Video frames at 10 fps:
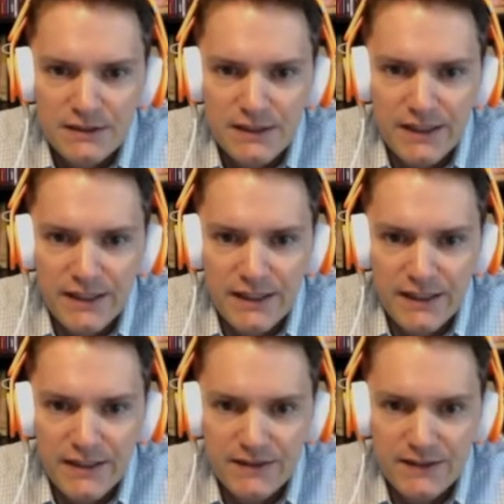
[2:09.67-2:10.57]

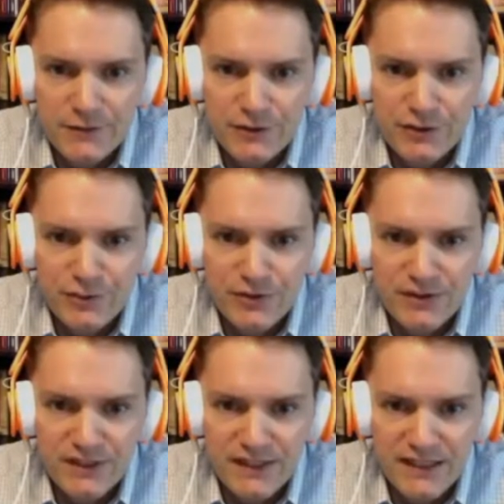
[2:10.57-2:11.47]
And we should be able to
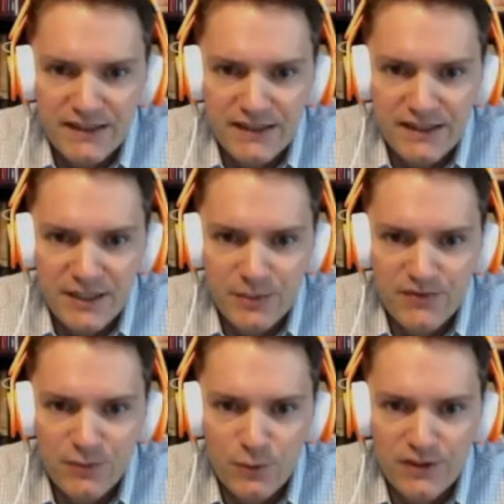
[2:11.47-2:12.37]
take out that knight
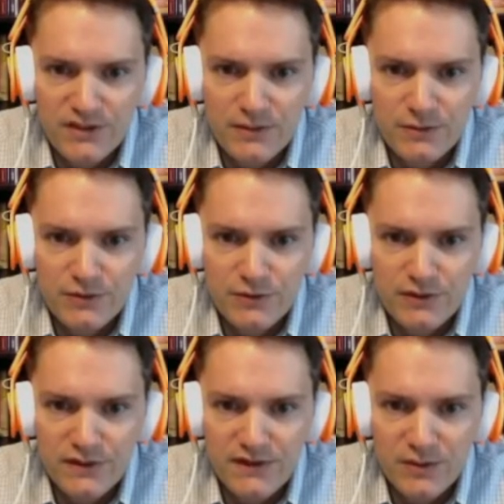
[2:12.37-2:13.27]
before he's able to do
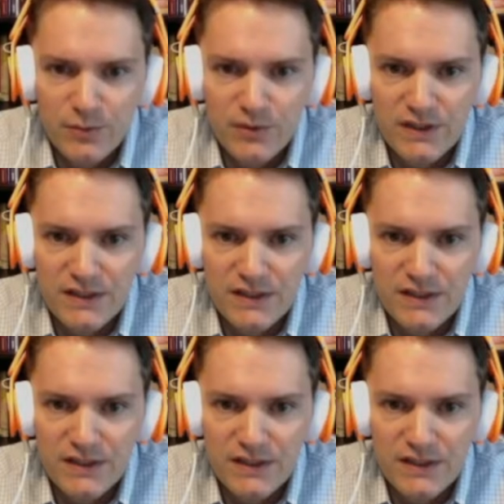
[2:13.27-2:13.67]
anything big.